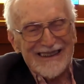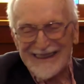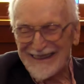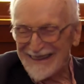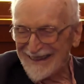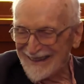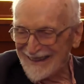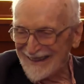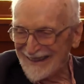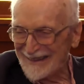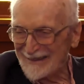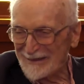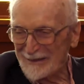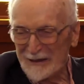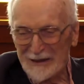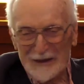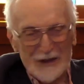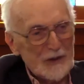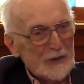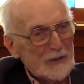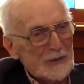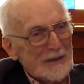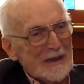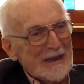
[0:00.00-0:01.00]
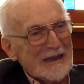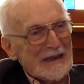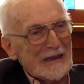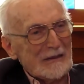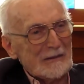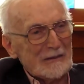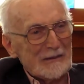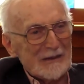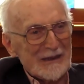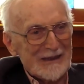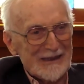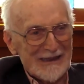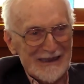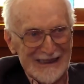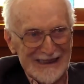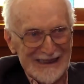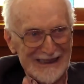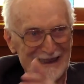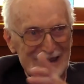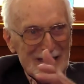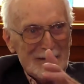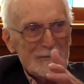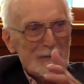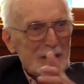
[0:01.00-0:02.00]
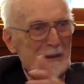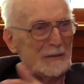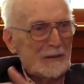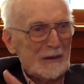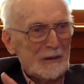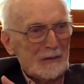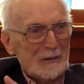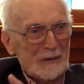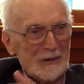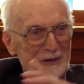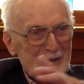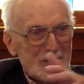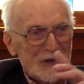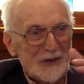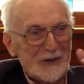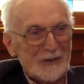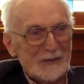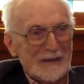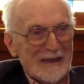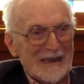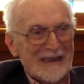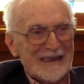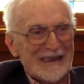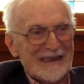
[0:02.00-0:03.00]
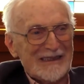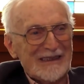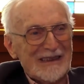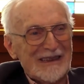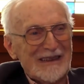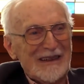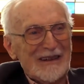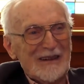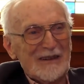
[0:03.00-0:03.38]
uh, speaking with the people I was just meeting